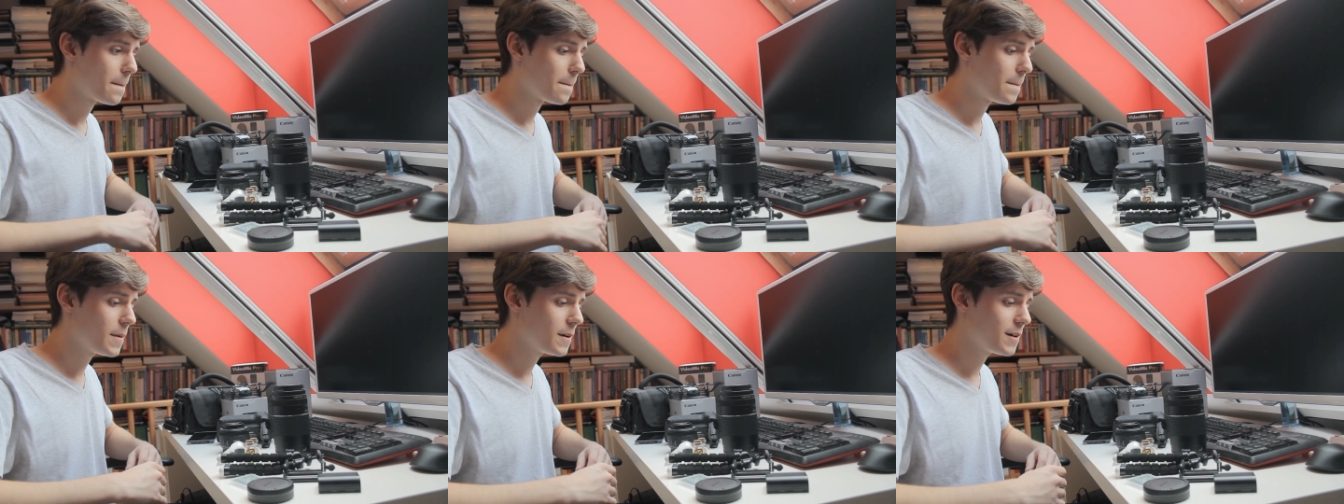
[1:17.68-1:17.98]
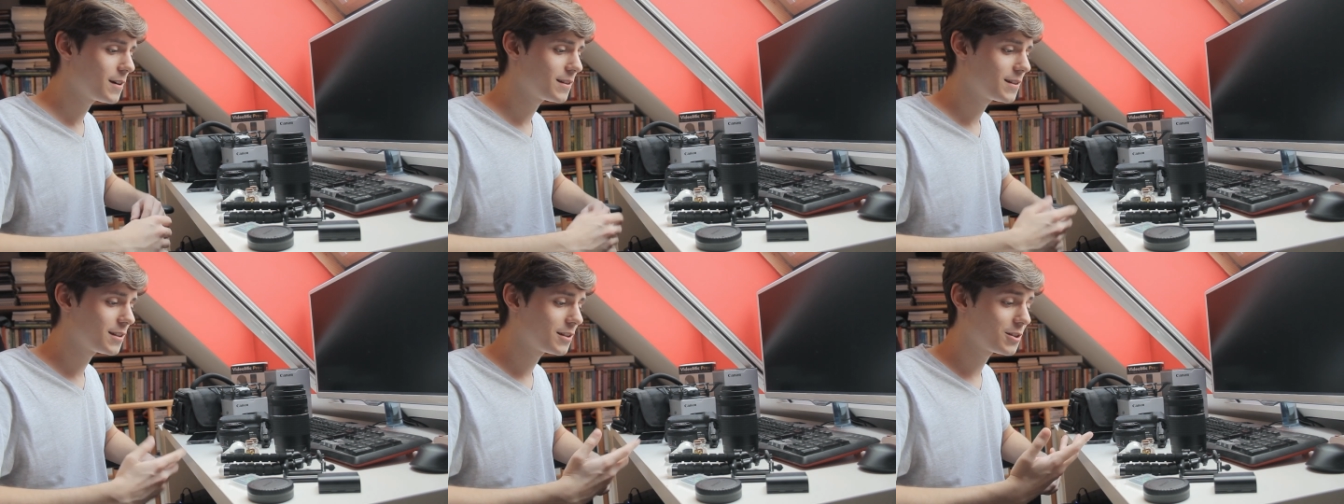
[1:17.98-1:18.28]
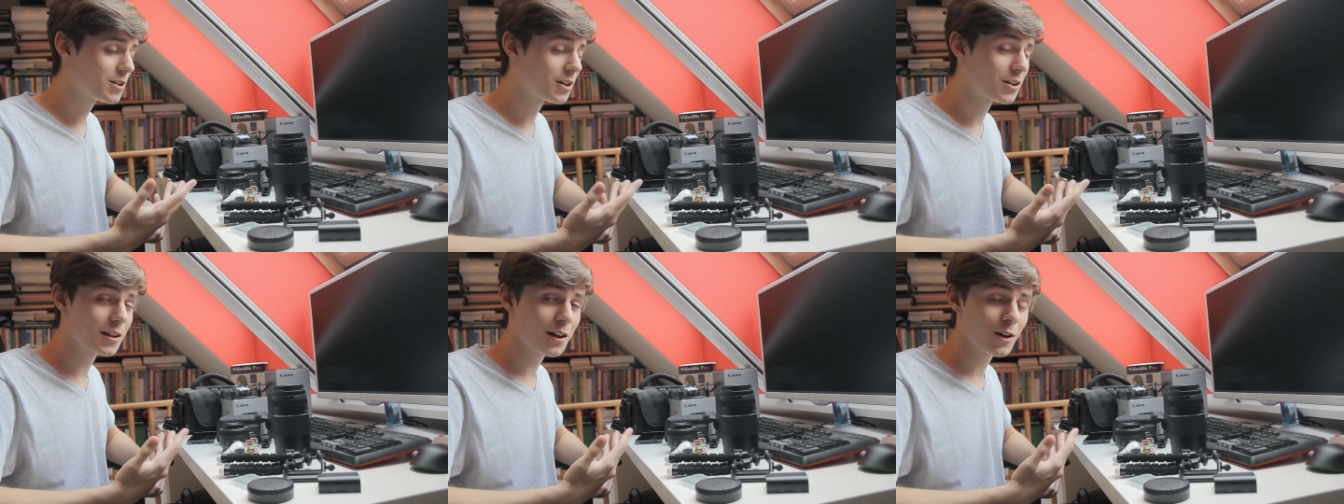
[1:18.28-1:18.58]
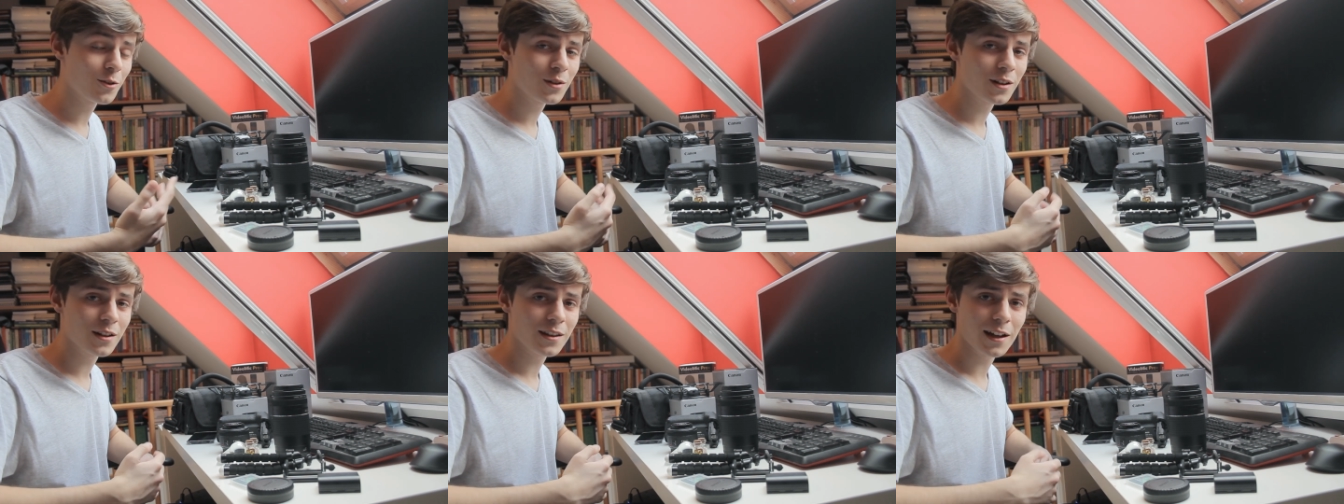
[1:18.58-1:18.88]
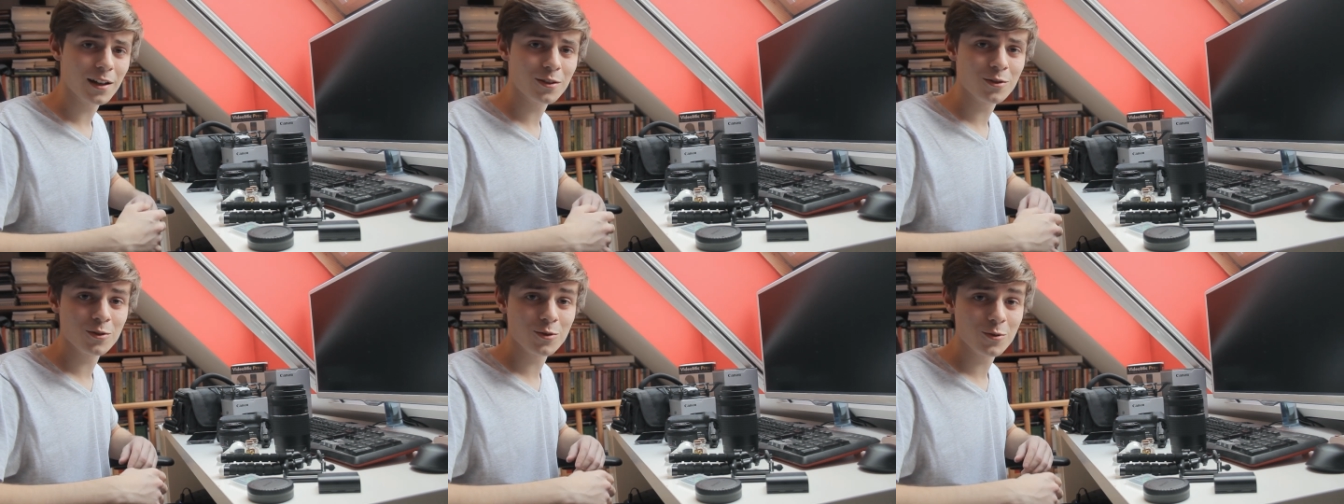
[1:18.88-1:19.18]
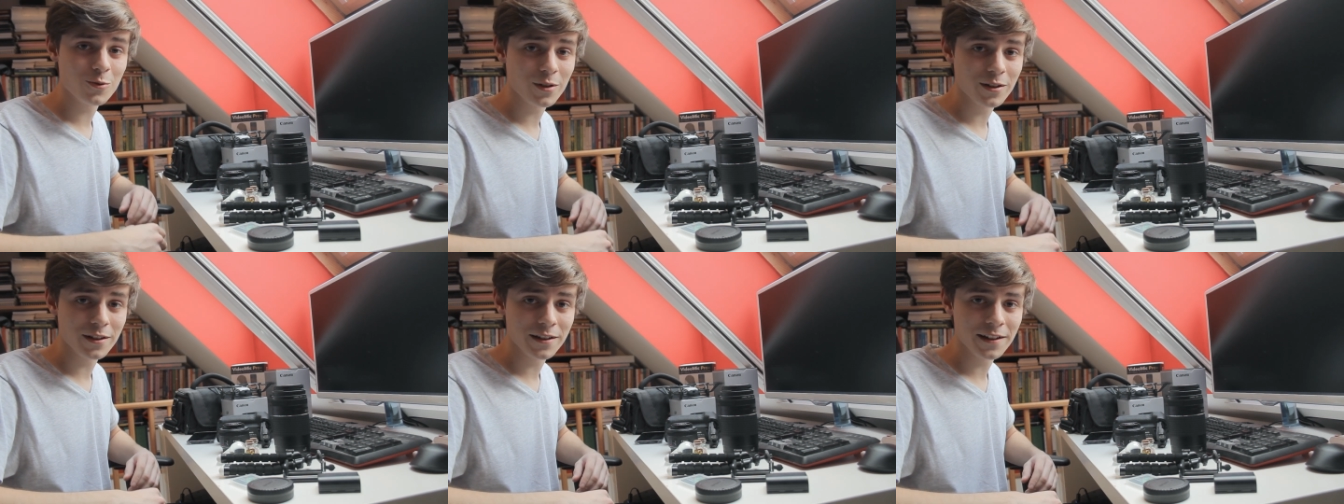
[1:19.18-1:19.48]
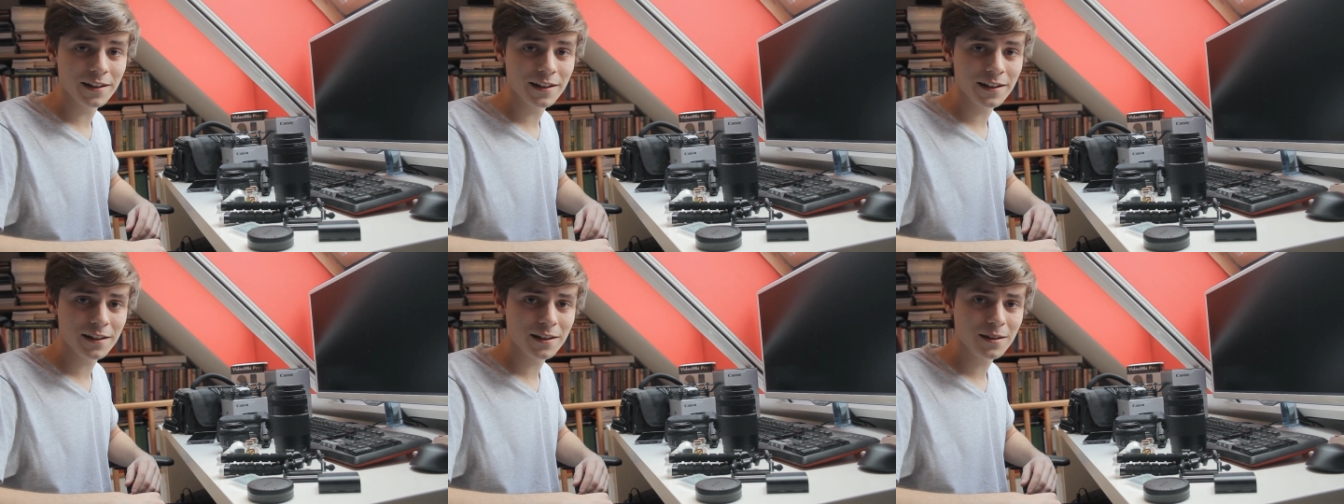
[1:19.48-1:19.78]
but it turned out that I don't really
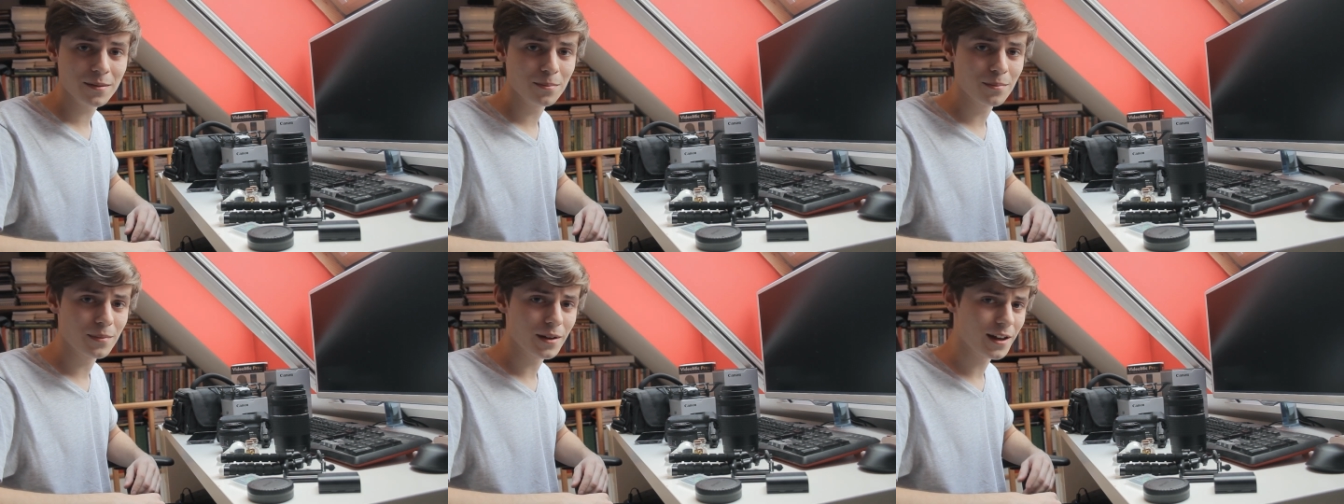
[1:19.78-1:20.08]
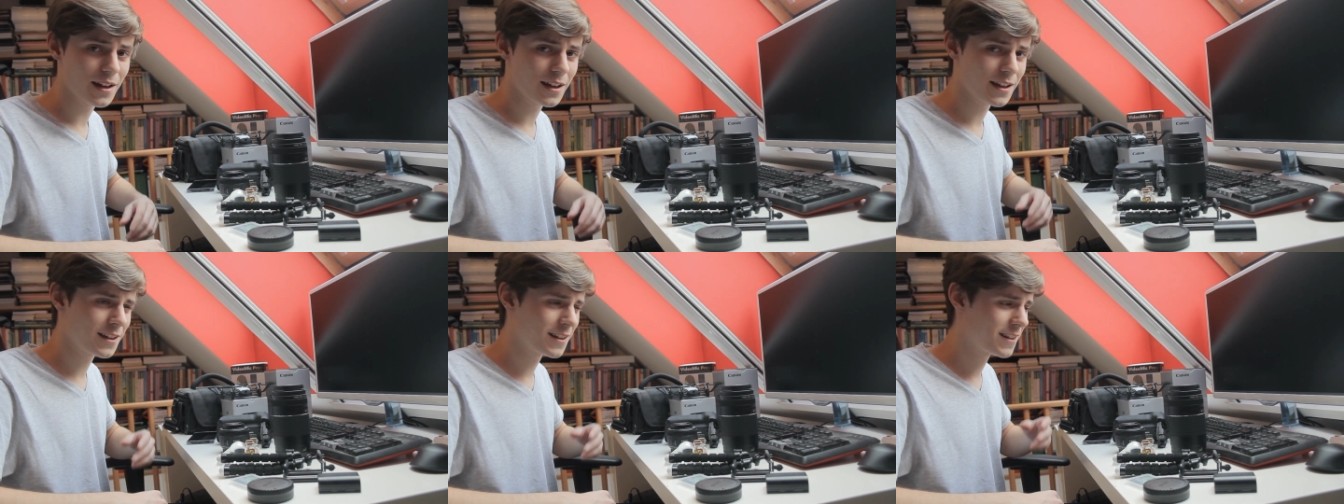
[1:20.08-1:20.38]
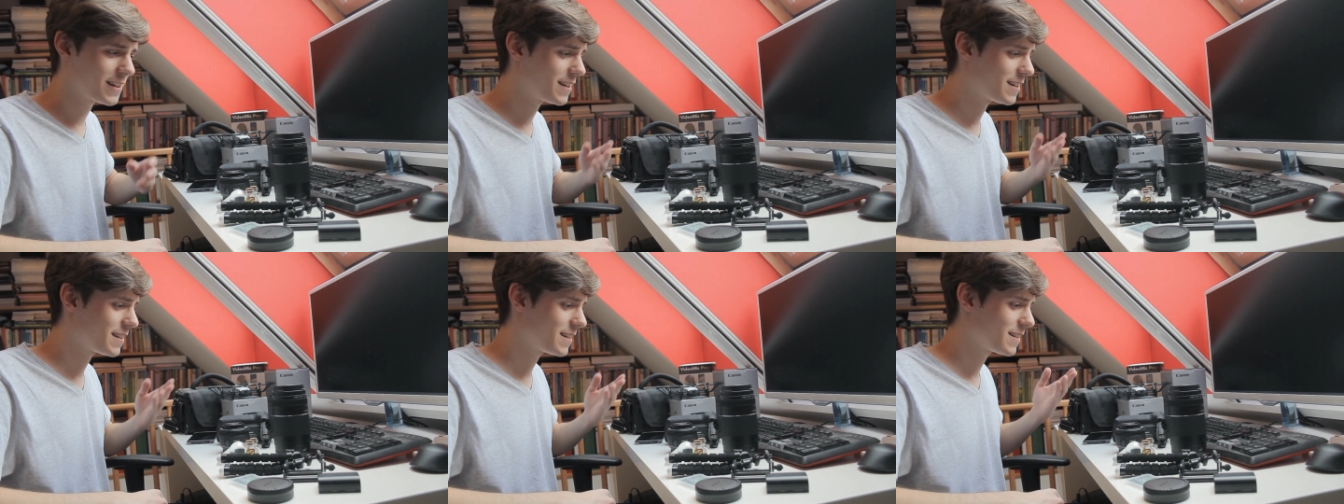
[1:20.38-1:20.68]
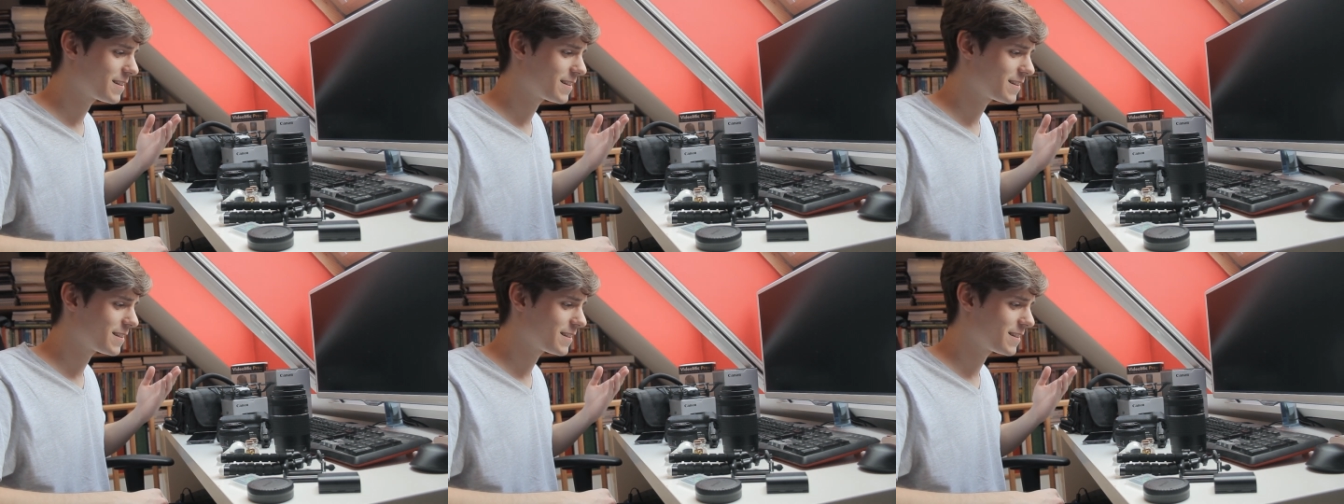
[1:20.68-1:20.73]
need it and